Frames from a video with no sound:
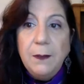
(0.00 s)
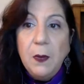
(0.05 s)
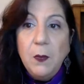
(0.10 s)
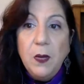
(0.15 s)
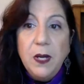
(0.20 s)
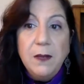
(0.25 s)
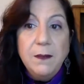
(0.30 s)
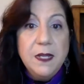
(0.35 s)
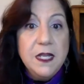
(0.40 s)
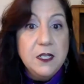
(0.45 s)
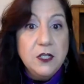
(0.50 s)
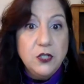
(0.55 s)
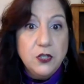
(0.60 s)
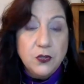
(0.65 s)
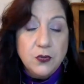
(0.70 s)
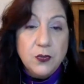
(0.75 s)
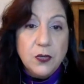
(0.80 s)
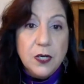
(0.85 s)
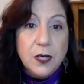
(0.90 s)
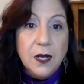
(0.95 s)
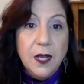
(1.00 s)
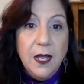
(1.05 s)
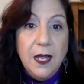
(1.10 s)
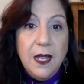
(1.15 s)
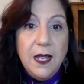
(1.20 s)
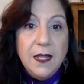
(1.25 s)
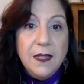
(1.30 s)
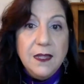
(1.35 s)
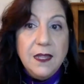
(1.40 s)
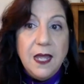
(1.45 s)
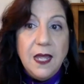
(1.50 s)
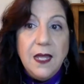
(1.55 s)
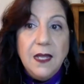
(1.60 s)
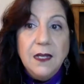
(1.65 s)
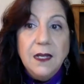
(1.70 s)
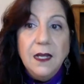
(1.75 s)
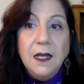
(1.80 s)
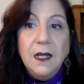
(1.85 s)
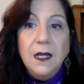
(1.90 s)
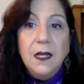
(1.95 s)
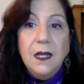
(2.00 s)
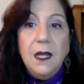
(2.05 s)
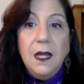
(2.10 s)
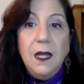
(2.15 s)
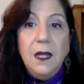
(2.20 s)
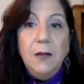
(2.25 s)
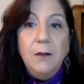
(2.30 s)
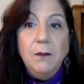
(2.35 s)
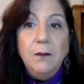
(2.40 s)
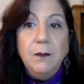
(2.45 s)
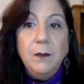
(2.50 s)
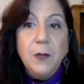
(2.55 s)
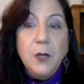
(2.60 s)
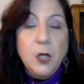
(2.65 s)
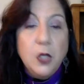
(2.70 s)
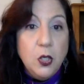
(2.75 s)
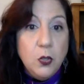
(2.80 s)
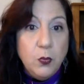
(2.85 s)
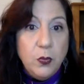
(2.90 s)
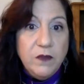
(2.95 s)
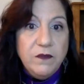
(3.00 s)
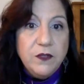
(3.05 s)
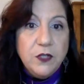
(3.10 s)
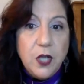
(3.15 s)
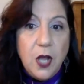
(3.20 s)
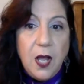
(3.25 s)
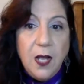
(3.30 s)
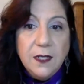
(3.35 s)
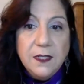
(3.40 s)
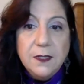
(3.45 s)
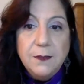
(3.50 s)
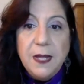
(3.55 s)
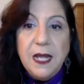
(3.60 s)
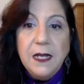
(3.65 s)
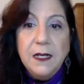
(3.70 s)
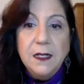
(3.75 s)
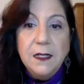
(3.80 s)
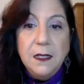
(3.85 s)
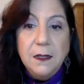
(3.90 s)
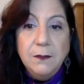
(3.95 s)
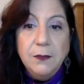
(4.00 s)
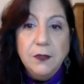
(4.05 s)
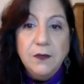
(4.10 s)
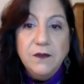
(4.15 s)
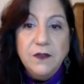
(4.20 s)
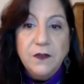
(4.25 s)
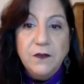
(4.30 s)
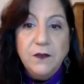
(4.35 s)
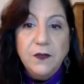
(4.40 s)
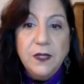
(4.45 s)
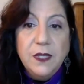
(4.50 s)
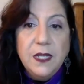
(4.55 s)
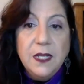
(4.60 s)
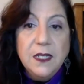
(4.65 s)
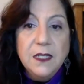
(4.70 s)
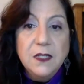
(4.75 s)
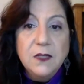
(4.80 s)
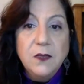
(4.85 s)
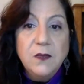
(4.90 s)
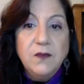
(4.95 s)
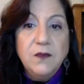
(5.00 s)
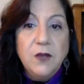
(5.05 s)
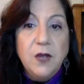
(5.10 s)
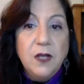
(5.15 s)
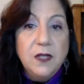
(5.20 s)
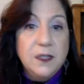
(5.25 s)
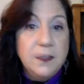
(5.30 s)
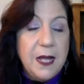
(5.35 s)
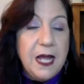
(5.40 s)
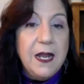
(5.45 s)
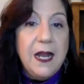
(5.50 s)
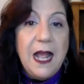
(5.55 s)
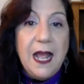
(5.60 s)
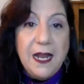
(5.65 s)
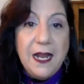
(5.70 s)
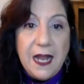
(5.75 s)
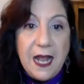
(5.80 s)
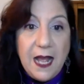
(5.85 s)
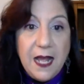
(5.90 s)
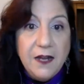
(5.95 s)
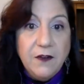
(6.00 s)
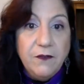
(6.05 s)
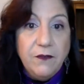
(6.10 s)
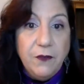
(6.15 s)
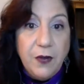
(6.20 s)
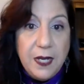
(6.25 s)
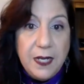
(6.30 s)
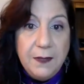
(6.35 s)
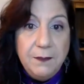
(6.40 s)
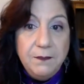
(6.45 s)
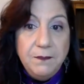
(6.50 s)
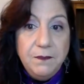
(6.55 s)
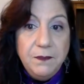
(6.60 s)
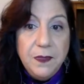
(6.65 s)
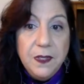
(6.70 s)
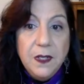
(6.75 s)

I want to make sure that we've talked about a number of different things. We've talked about how to add a frame.